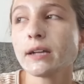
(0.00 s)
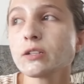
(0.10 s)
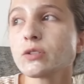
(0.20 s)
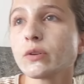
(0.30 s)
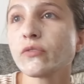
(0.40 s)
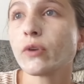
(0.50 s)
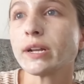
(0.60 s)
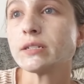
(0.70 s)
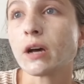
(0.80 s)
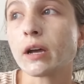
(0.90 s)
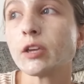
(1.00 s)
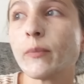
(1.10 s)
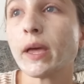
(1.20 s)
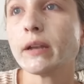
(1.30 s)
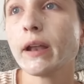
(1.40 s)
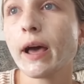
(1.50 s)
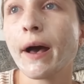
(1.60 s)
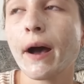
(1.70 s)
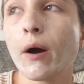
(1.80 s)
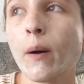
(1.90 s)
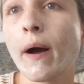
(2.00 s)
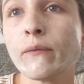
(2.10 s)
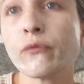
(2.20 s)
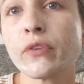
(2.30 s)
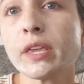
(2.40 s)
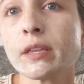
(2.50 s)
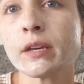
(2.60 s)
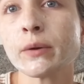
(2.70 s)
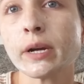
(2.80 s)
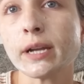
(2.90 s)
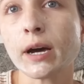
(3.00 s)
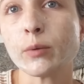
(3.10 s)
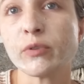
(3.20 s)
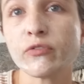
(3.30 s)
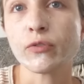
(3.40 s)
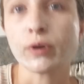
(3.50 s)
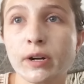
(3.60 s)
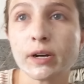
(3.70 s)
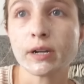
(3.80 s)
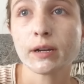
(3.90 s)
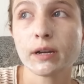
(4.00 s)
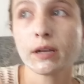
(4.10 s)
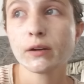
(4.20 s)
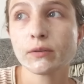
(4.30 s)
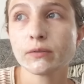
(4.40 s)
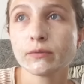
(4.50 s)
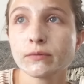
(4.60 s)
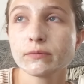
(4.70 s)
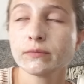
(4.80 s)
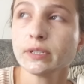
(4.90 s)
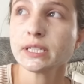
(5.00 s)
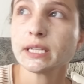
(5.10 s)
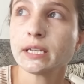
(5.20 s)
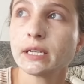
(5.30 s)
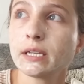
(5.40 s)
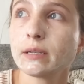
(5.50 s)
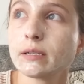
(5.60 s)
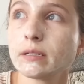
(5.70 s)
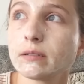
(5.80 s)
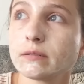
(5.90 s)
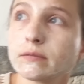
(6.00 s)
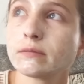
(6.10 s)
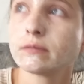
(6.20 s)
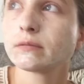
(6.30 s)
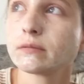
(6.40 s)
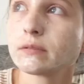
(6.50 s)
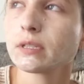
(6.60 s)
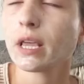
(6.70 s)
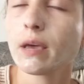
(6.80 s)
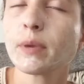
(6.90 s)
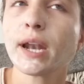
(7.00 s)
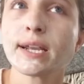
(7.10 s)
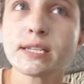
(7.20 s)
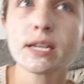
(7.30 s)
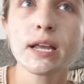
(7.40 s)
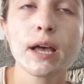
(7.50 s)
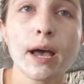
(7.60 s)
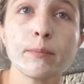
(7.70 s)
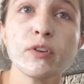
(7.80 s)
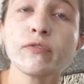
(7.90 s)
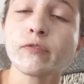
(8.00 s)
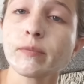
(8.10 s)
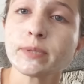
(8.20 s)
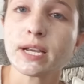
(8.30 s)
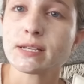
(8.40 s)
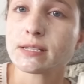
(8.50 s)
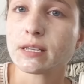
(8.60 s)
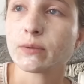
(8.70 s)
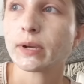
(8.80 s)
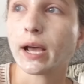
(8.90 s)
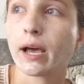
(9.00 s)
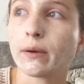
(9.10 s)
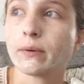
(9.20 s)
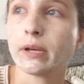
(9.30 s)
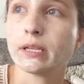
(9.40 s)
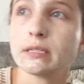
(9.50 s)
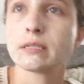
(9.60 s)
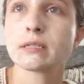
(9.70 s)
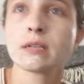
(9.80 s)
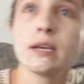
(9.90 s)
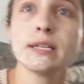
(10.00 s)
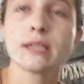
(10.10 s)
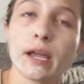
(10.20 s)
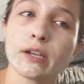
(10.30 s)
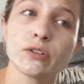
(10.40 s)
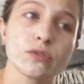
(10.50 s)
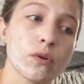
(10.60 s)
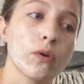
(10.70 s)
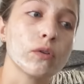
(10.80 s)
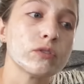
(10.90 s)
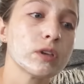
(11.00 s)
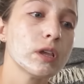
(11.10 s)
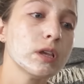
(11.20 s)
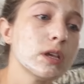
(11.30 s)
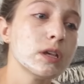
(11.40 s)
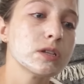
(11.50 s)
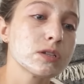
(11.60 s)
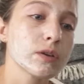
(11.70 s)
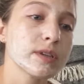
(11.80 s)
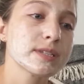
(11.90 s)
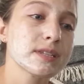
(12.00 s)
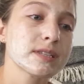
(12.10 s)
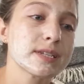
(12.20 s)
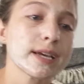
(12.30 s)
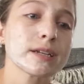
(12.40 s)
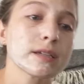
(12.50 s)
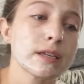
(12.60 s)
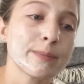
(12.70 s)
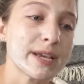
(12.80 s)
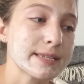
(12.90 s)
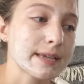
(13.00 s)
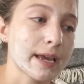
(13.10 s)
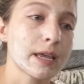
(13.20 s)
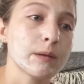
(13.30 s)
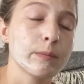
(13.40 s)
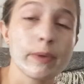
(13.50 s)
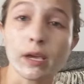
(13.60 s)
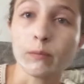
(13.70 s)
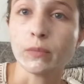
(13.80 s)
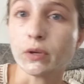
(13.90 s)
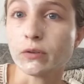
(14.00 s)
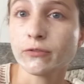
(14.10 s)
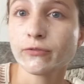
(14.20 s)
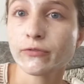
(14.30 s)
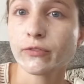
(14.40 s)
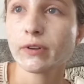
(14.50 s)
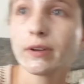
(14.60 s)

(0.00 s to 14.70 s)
I just sort of want to document how I'm feeling right now before really, I moved from Tennessee when I was 10 years old. So this is technically my second big move.